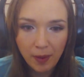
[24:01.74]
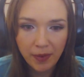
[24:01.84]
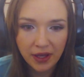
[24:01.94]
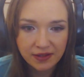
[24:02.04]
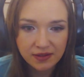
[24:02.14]

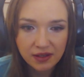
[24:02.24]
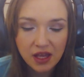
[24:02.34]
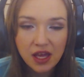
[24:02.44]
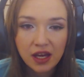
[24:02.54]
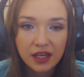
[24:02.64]

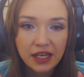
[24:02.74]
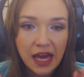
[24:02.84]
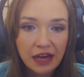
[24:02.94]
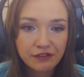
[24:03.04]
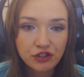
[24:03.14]
weapons.
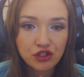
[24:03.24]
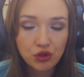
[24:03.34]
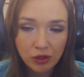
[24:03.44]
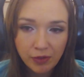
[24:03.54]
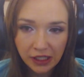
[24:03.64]
He have
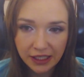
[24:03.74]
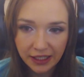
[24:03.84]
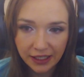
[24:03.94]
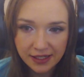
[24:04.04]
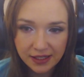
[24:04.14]
2
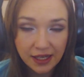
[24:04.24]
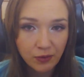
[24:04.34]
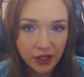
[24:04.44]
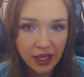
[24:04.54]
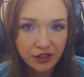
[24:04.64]
abilities.
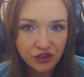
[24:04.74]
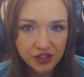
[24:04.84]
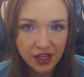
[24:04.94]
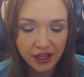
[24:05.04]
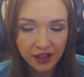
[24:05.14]
That's what I
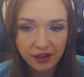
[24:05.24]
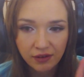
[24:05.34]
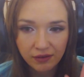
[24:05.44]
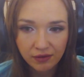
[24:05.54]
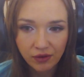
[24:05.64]
understand
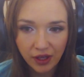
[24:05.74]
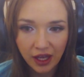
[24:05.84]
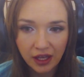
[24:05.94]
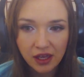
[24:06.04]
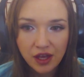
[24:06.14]
it.
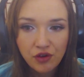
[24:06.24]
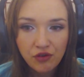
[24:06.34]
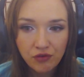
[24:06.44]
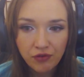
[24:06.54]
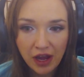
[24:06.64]
Okay,
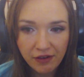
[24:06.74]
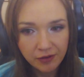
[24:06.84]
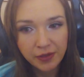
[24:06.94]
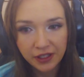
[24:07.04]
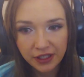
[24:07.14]

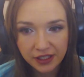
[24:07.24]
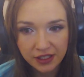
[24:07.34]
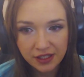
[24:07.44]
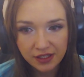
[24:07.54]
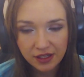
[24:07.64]
5
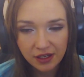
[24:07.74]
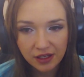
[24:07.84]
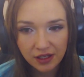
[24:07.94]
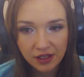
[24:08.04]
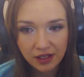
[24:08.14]
abilities.
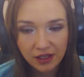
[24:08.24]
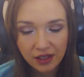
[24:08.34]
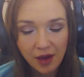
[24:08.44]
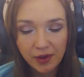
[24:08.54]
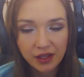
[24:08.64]

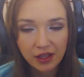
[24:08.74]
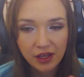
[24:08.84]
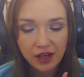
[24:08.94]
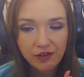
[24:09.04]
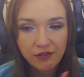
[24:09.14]
I mean
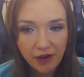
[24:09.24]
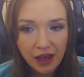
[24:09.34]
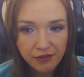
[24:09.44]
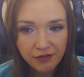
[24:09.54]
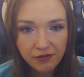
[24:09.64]

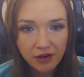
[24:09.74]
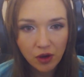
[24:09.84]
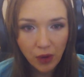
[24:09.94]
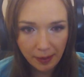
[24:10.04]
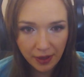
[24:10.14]
5
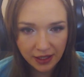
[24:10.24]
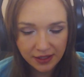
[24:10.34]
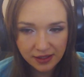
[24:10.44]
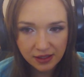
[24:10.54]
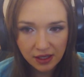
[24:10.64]

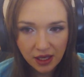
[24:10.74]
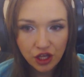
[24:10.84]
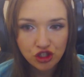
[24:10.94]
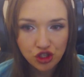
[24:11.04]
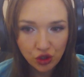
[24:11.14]
weapons,
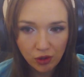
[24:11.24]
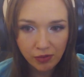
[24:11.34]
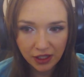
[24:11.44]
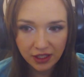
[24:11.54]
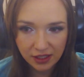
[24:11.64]
2
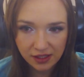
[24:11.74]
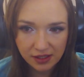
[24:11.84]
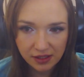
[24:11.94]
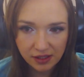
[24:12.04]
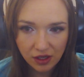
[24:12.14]

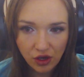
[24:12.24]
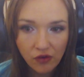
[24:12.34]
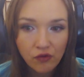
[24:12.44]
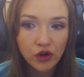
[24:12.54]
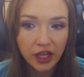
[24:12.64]
abilities
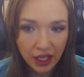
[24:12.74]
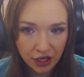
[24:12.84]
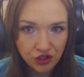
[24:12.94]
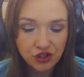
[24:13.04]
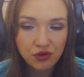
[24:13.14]
for
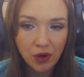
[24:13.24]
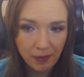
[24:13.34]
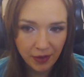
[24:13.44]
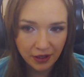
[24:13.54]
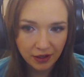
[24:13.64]
each
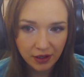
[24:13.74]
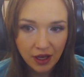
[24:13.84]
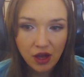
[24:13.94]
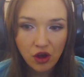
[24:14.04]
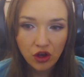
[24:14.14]
weapon.
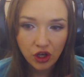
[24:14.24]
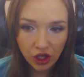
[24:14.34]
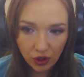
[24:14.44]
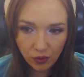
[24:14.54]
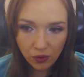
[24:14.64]

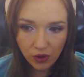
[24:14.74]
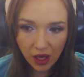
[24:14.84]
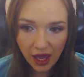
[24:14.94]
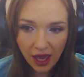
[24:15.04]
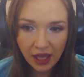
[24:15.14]
Q
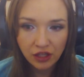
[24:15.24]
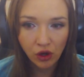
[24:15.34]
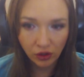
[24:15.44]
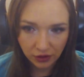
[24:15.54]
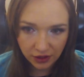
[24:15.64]

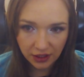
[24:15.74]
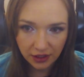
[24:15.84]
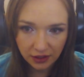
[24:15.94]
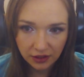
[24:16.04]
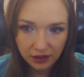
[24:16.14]
and ulti.